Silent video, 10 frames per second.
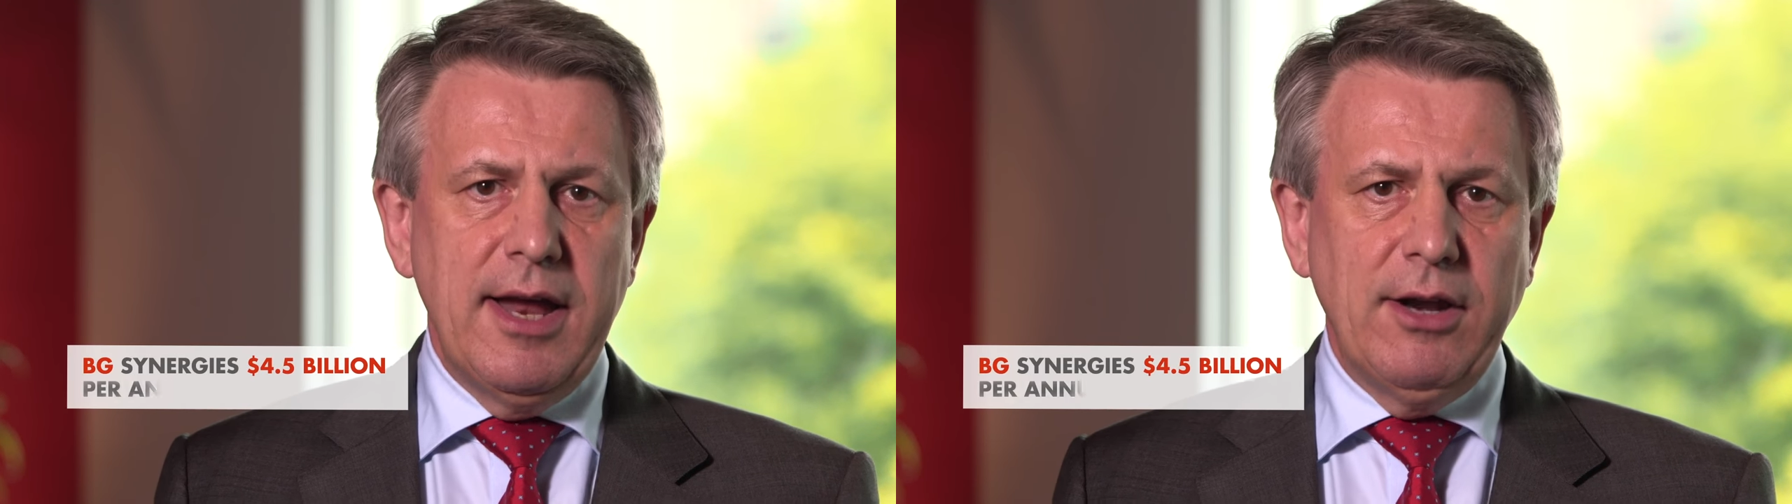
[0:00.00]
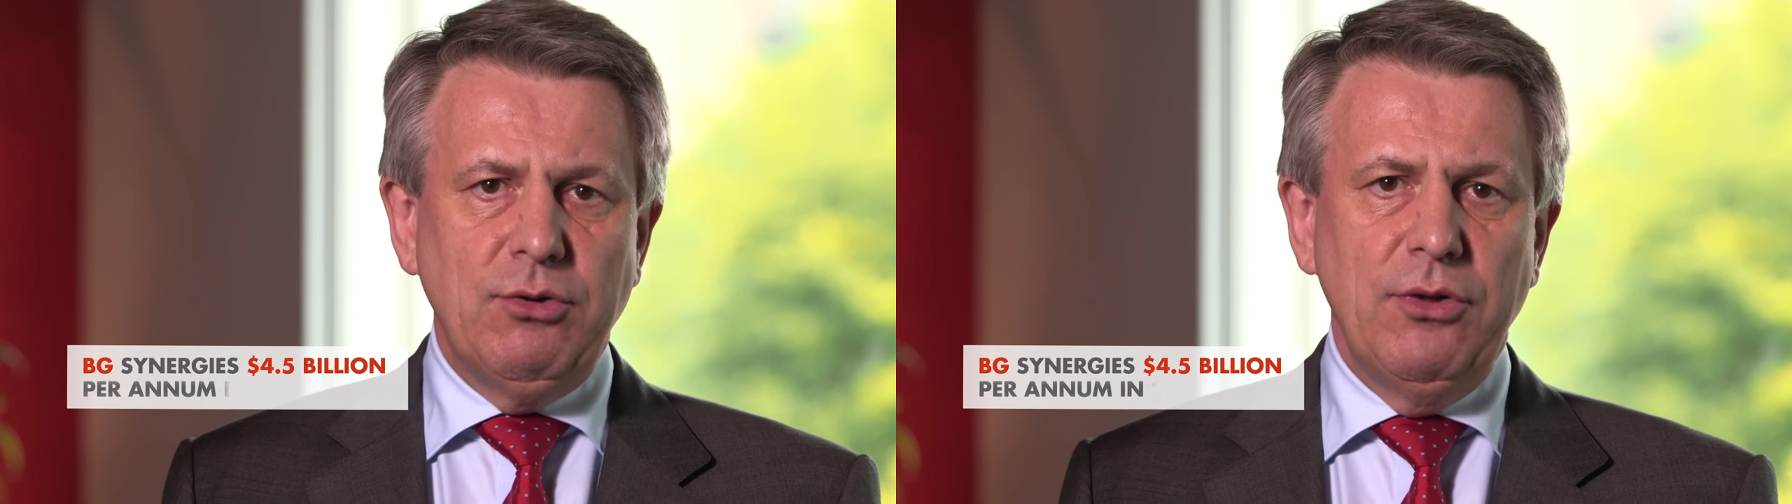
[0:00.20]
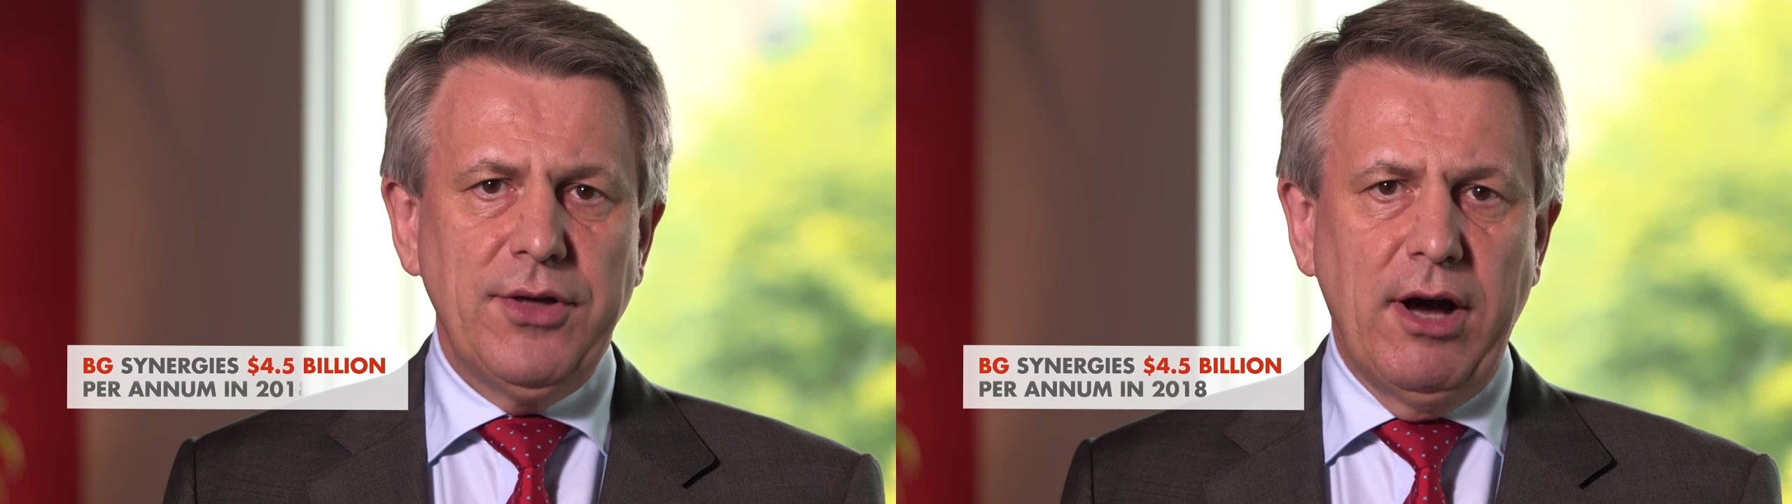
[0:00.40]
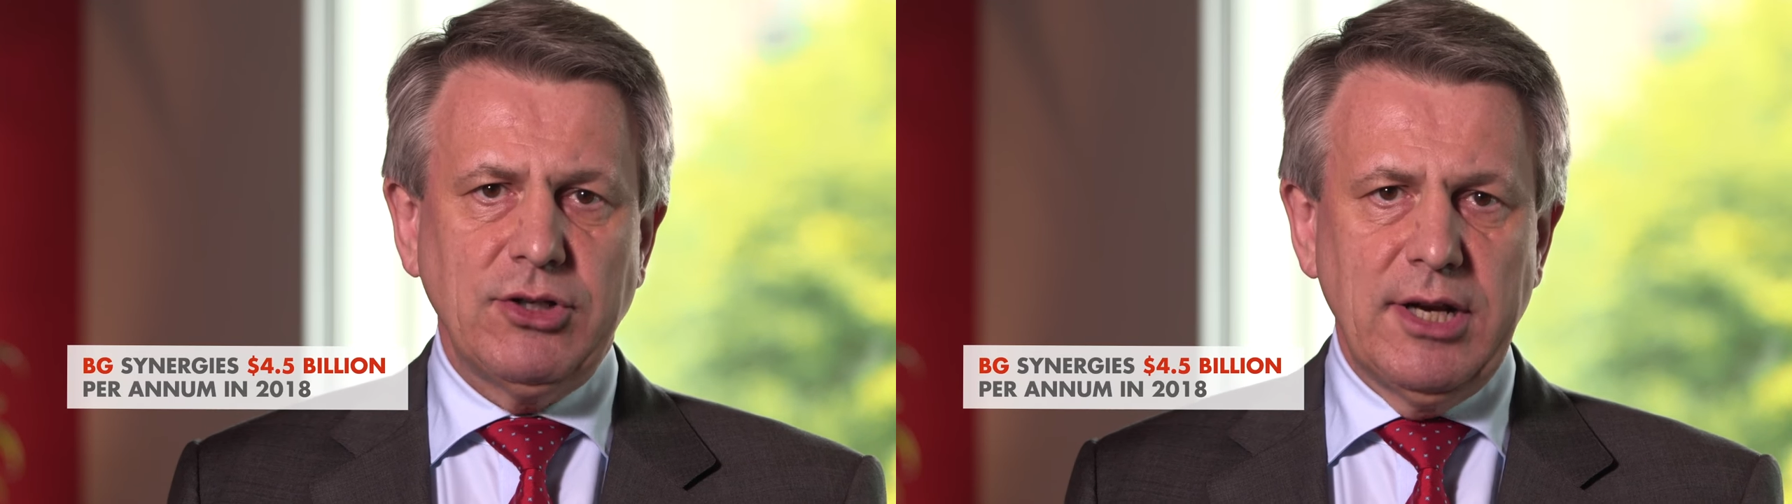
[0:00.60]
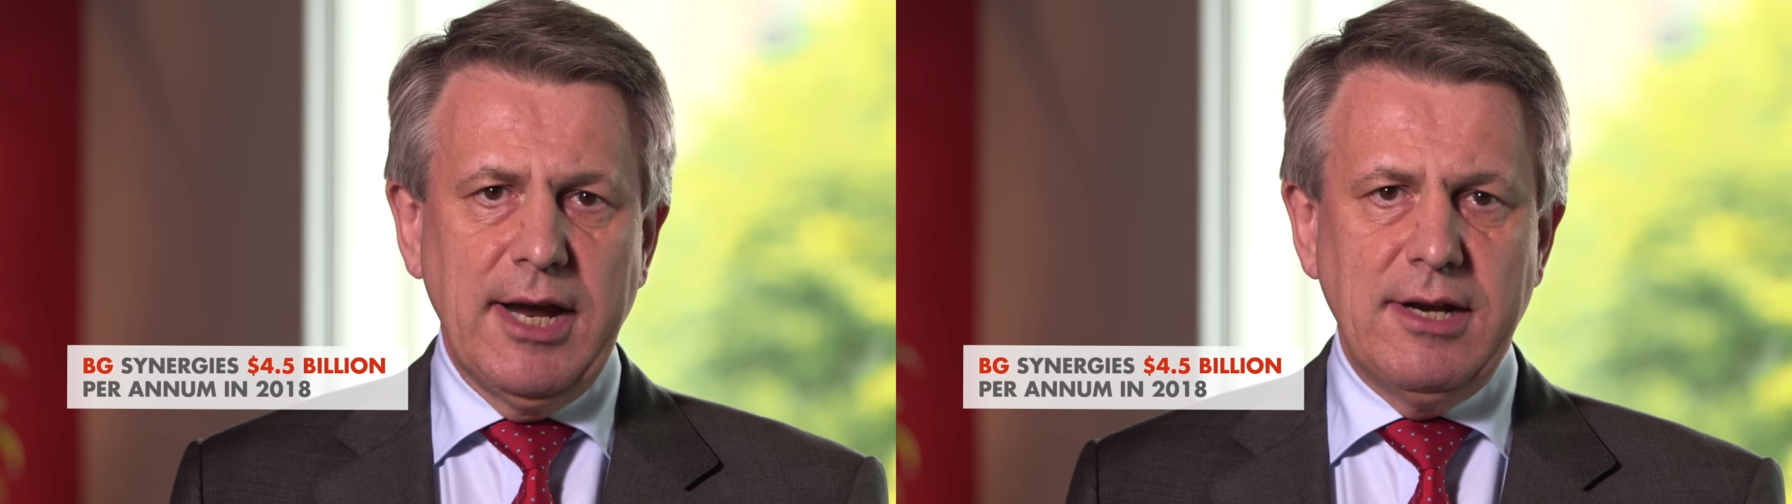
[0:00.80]
in
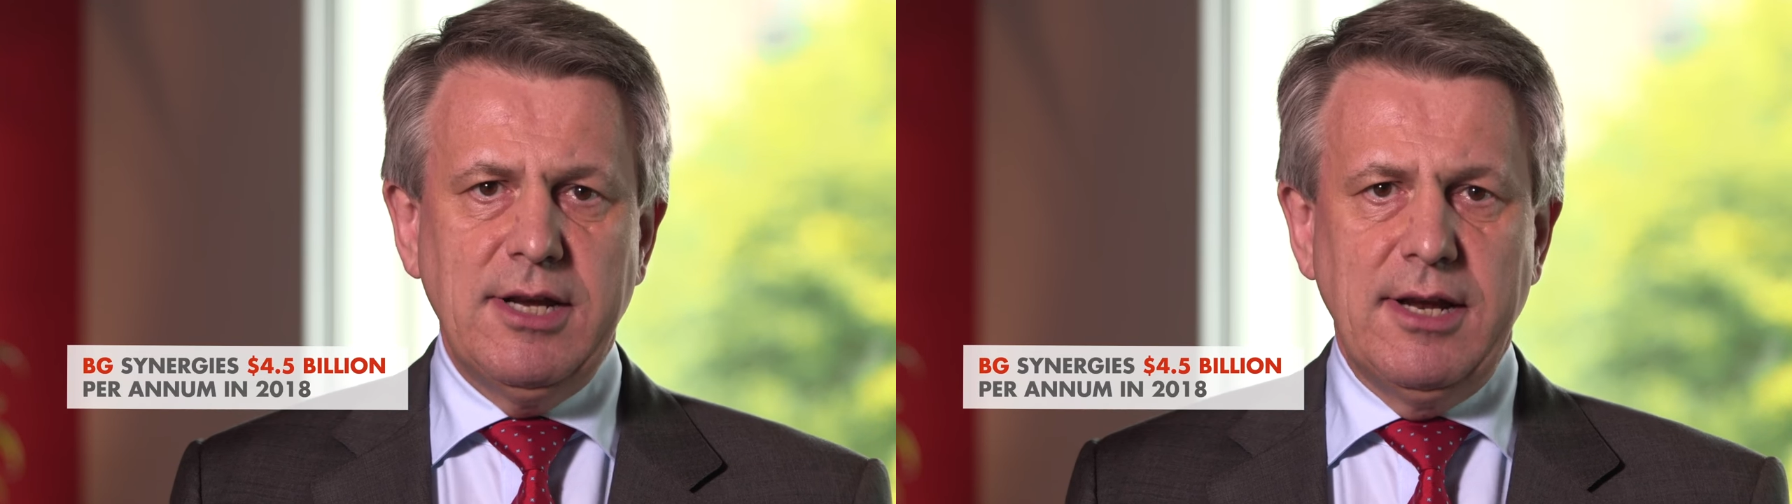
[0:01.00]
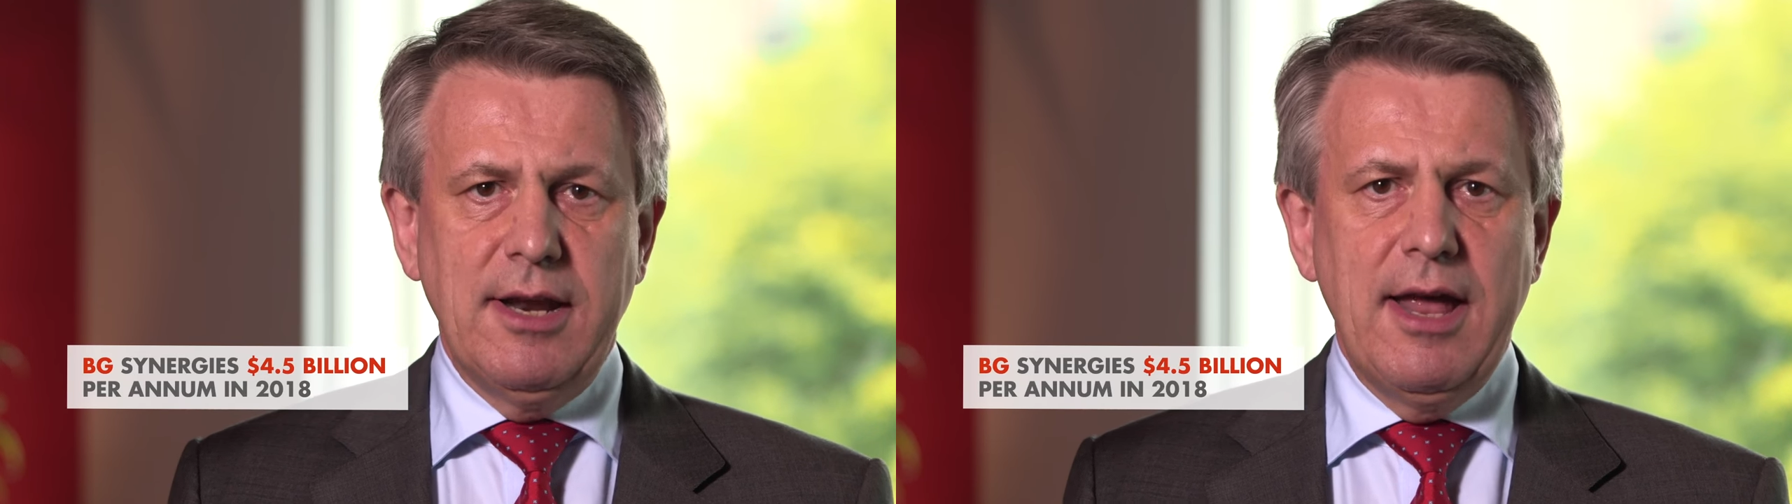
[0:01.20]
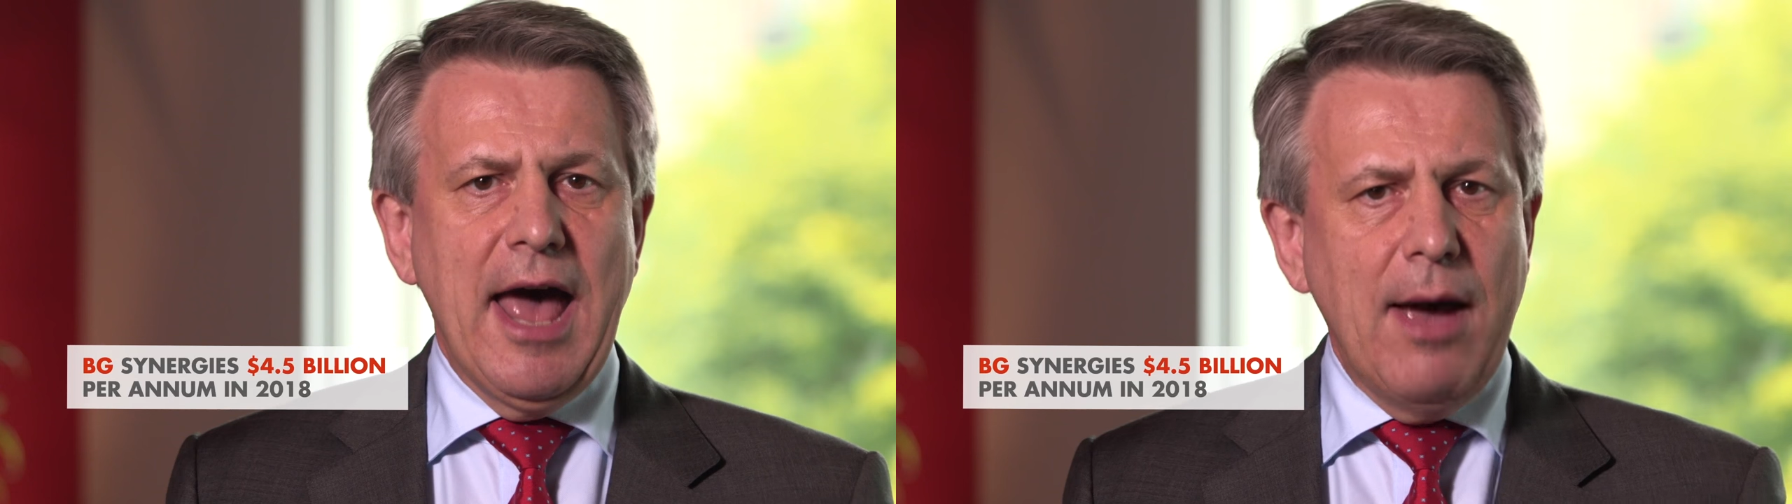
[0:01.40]
2018,